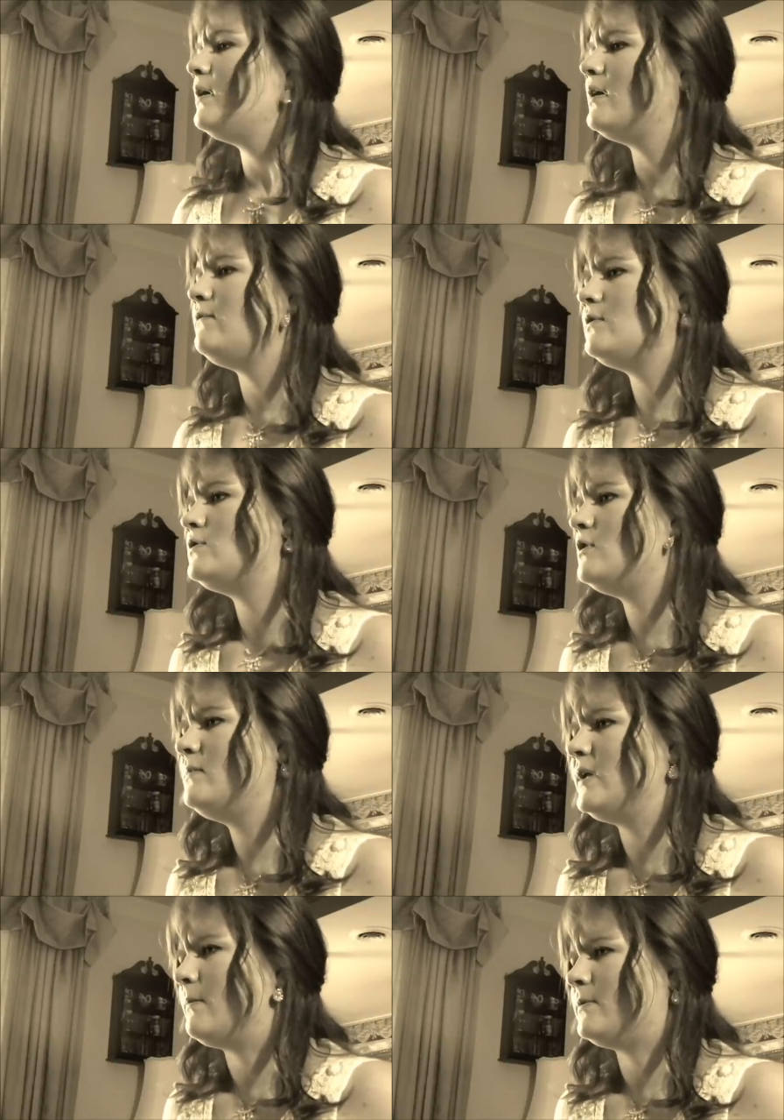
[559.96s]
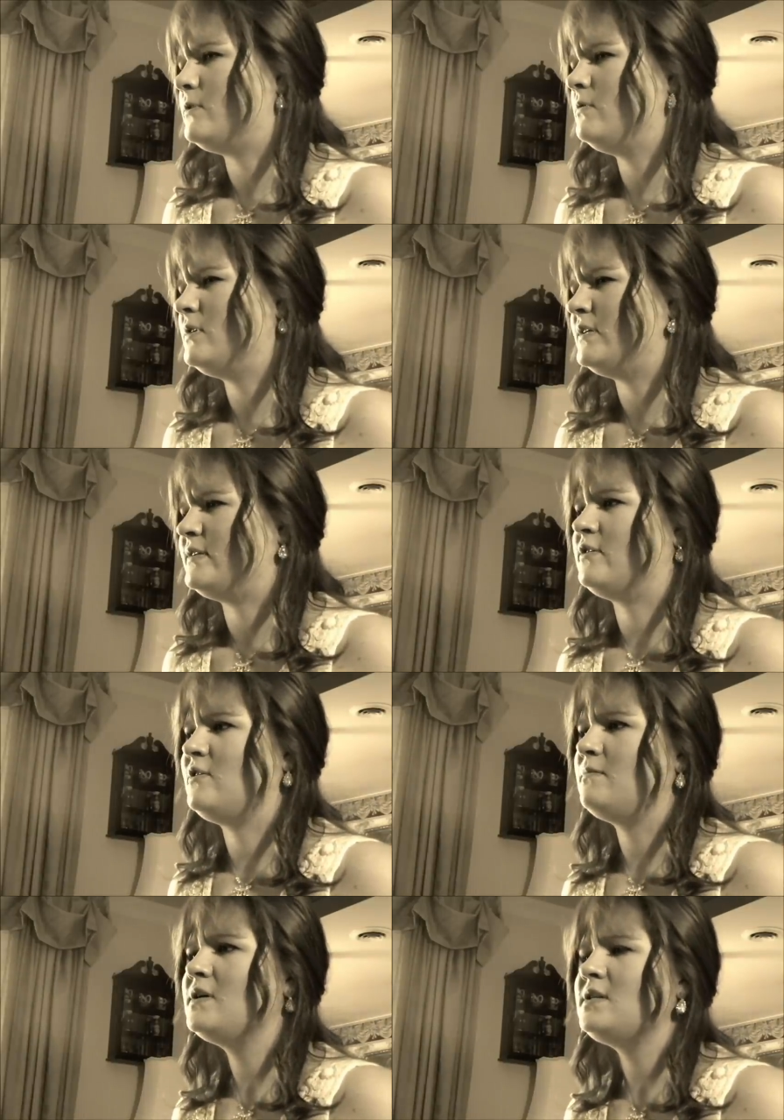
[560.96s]
If you had so many opportunities there,
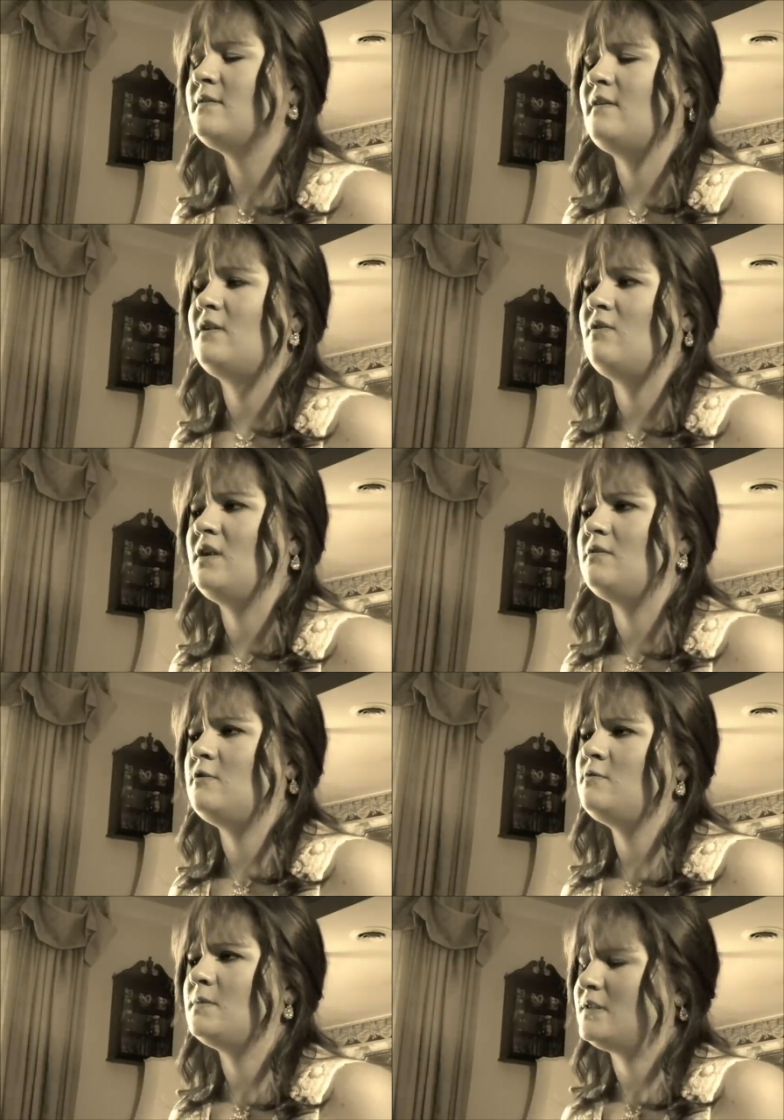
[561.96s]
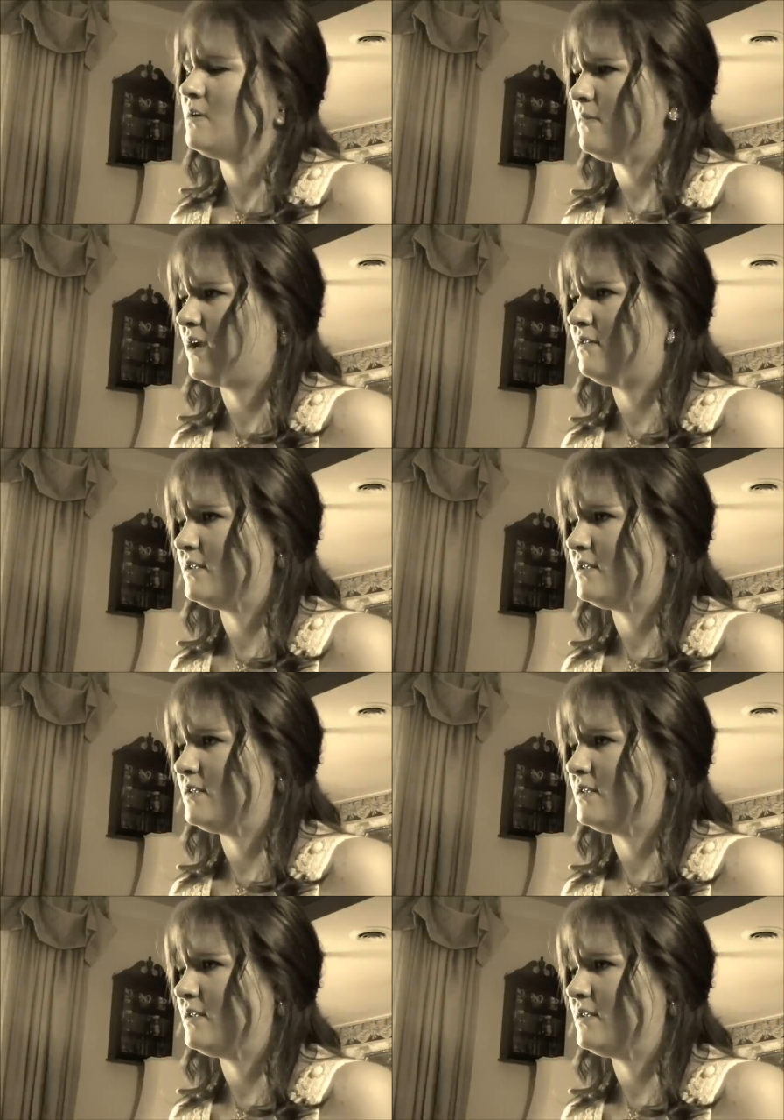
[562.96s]
you must have had great inducements to come back to the